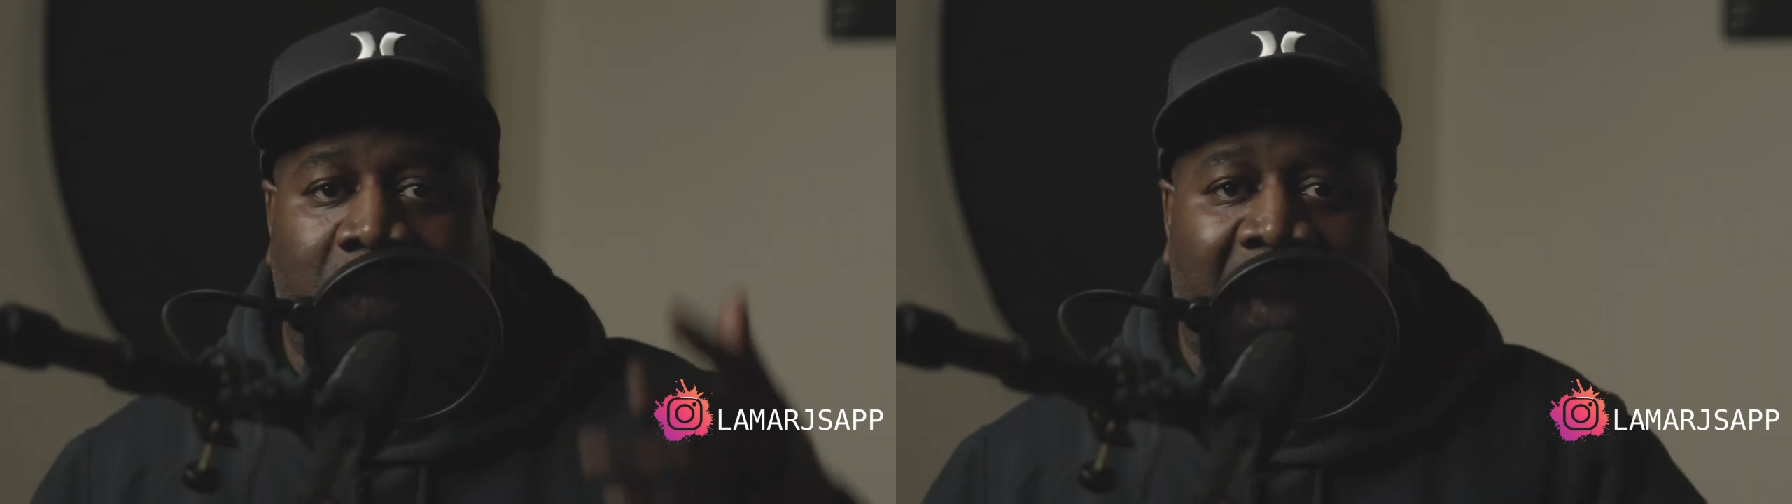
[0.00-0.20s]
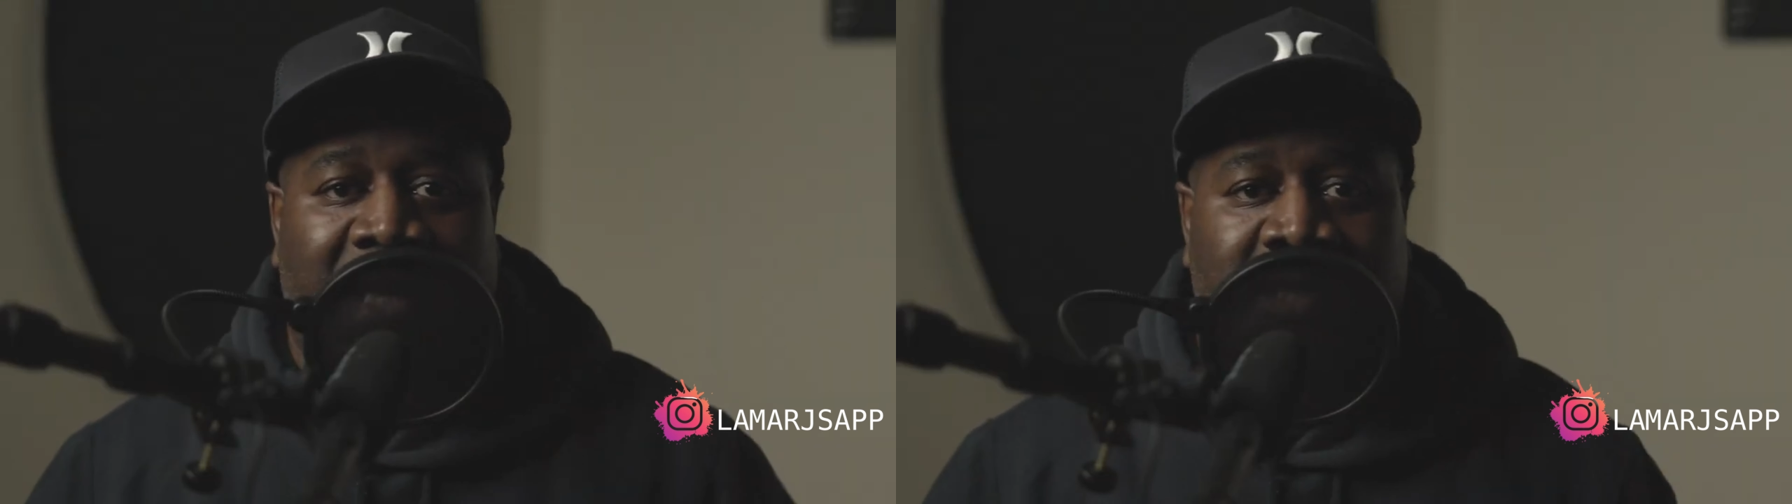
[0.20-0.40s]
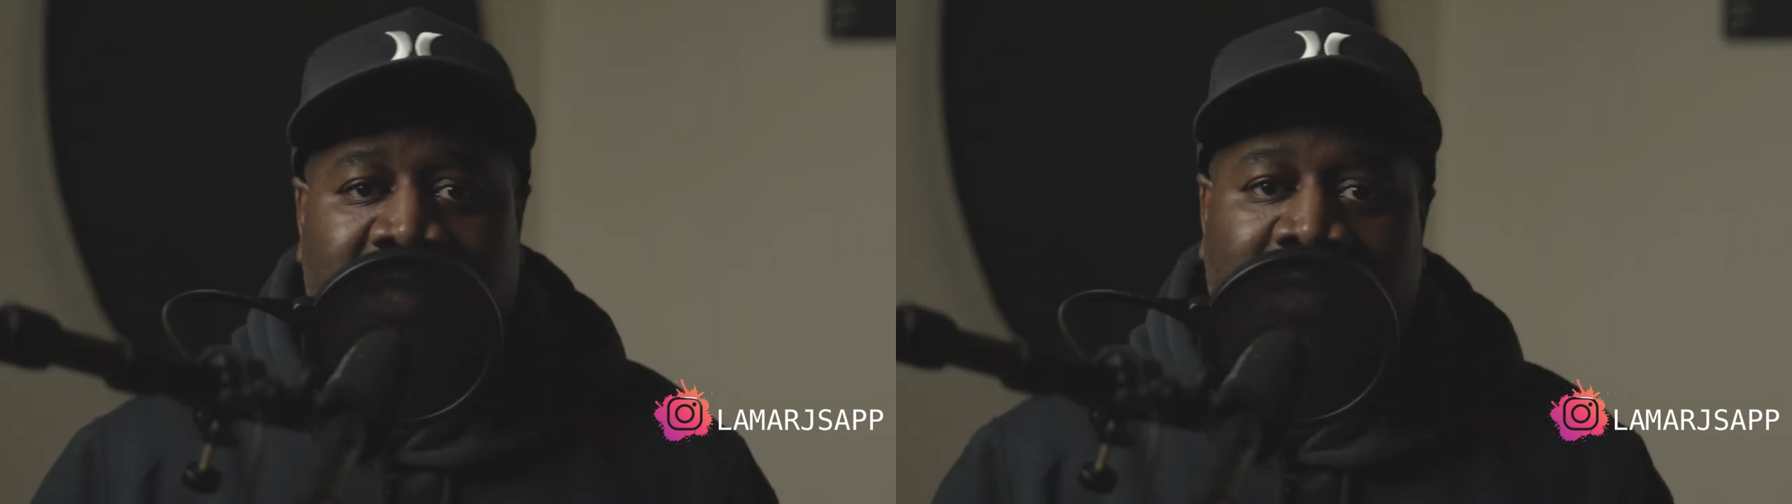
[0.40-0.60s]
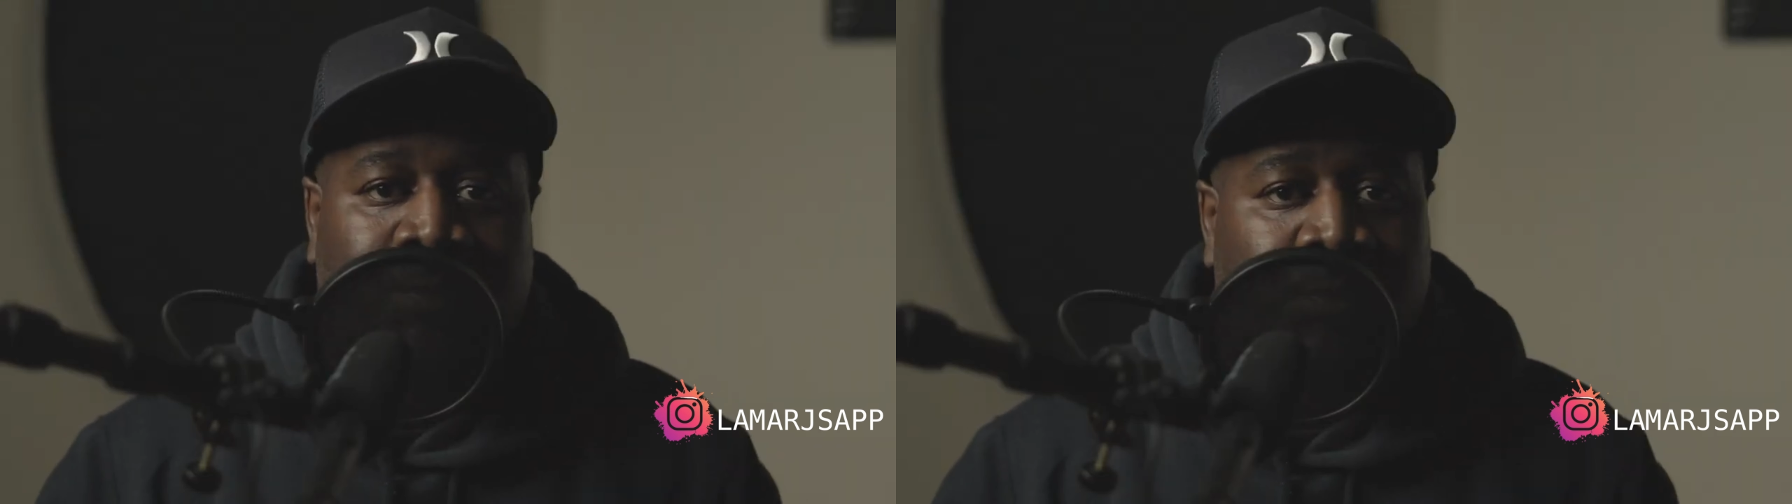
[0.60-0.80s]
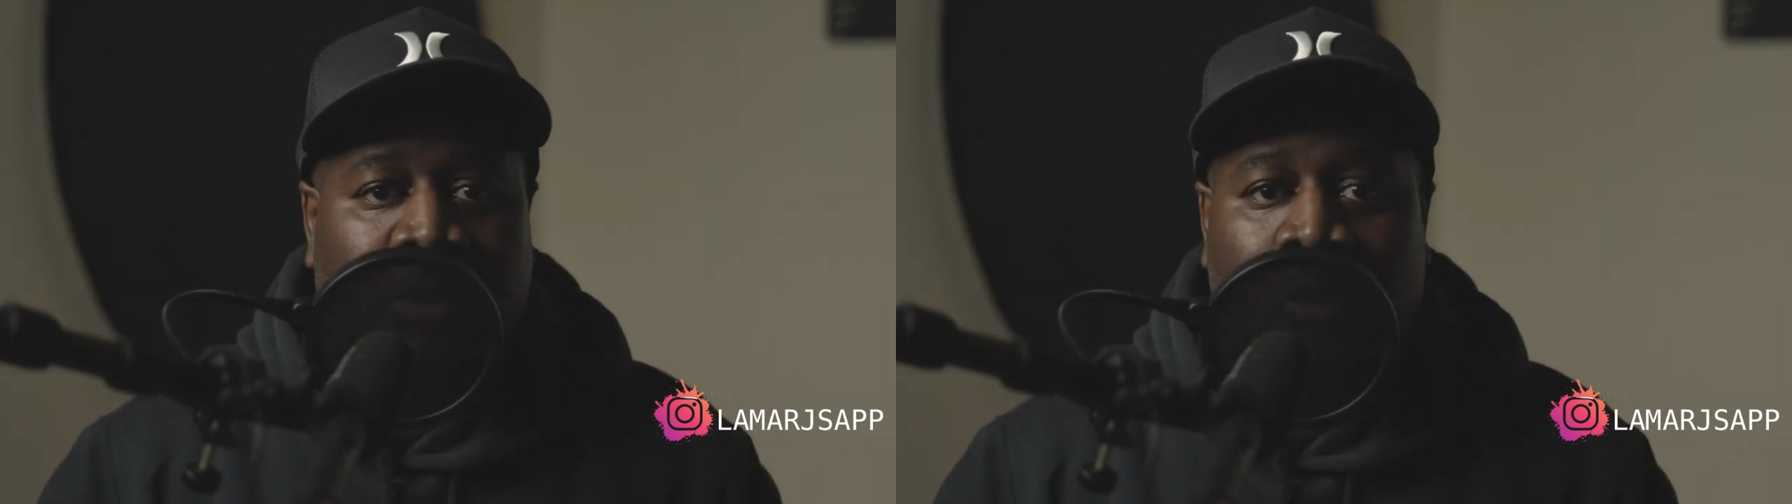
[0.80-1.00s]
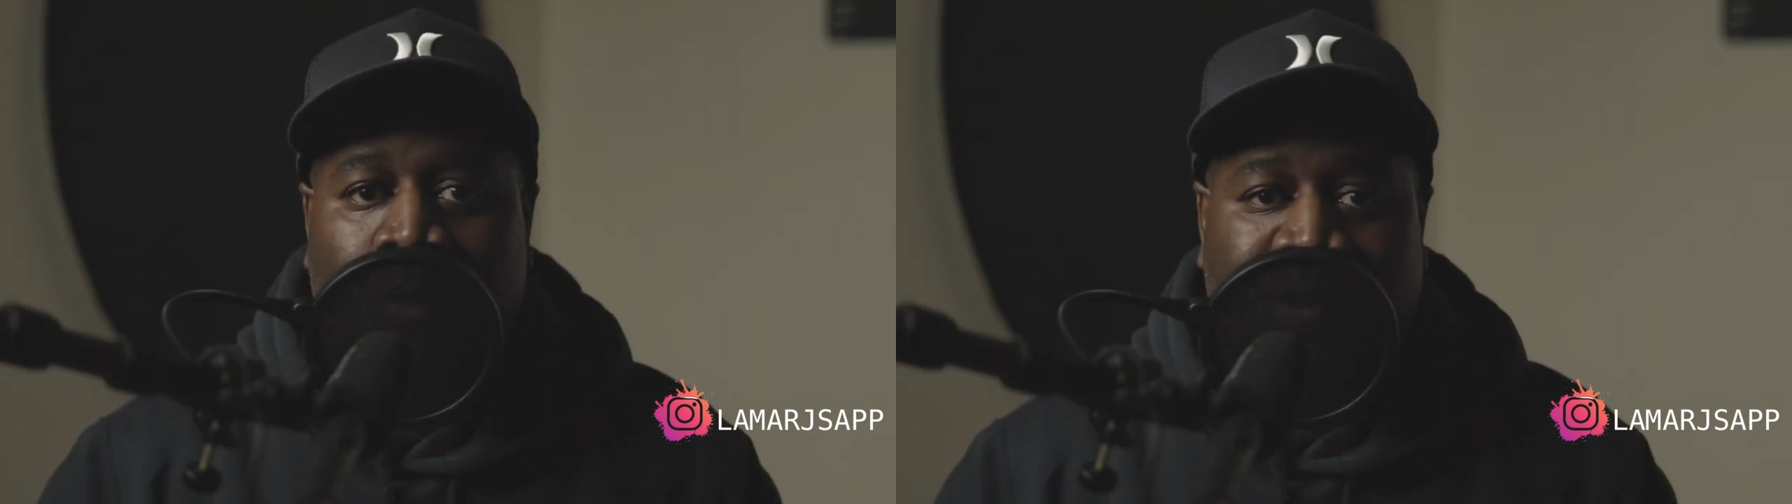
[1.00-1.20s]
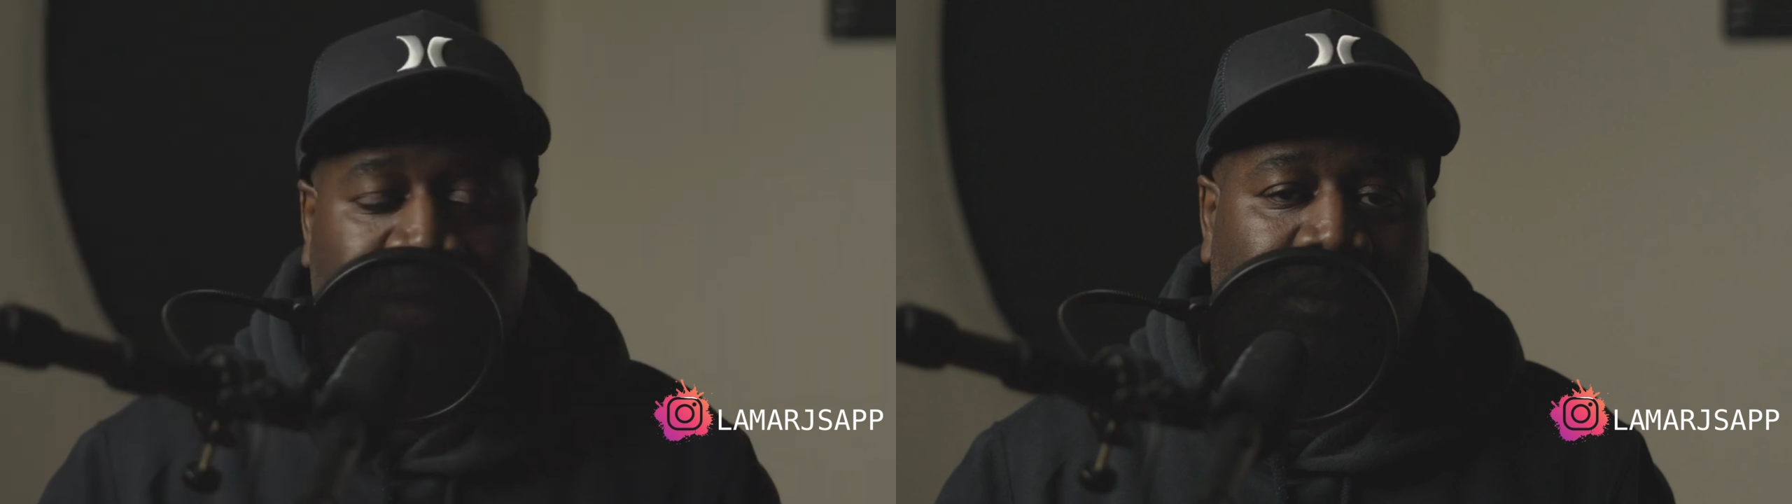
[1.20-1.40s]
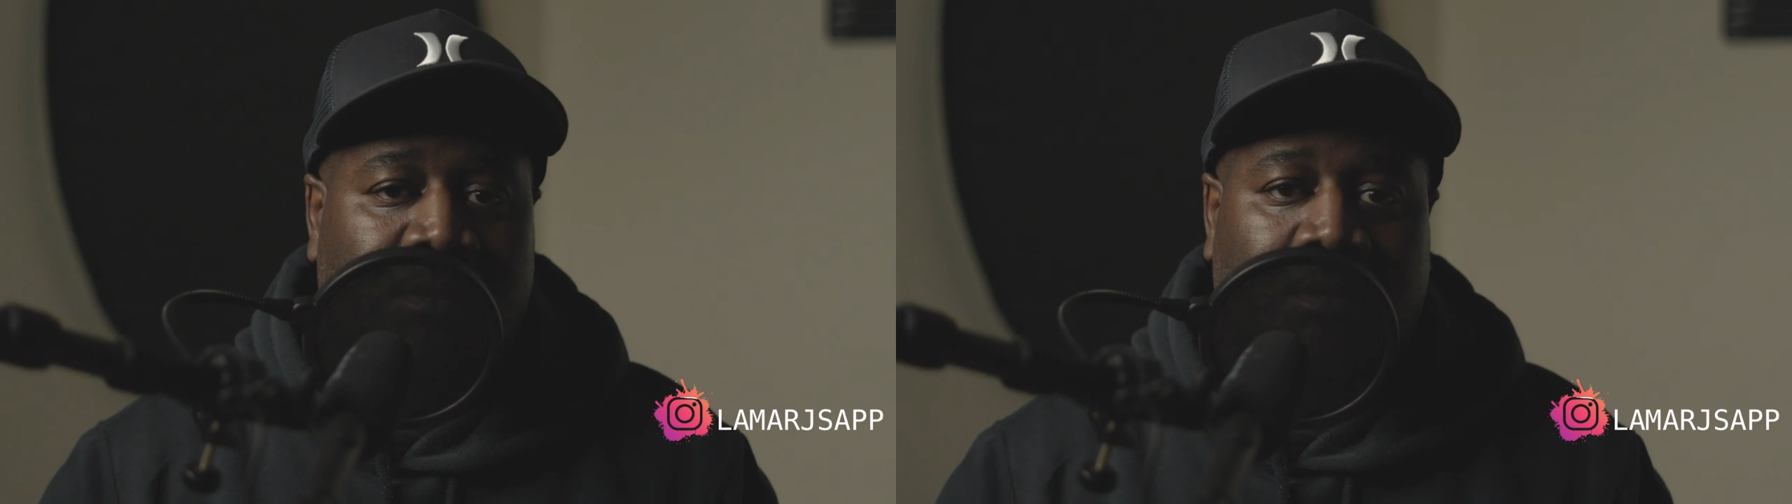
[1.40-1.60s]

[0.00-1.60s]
I didn't even record it.